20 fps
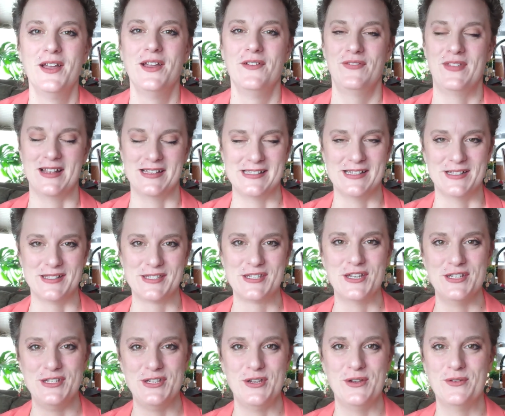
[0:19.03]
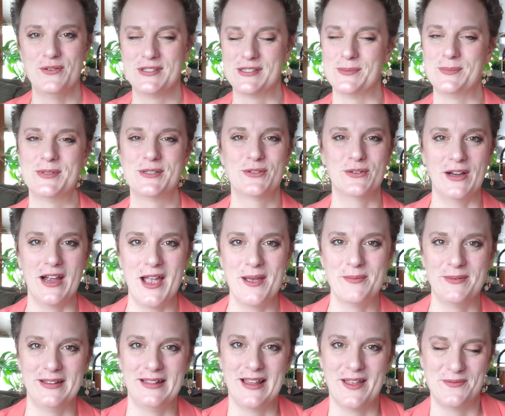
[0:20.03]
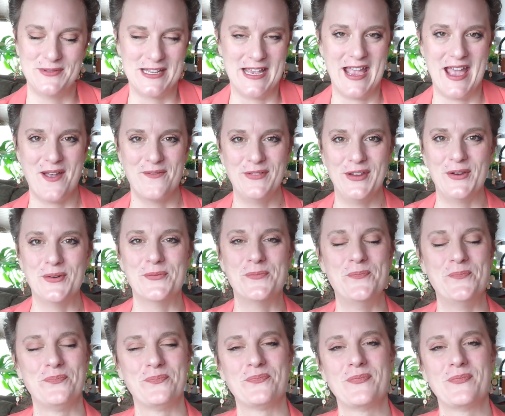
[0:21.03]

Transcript: If that sounds good to you, subscribe. We'd love to have you.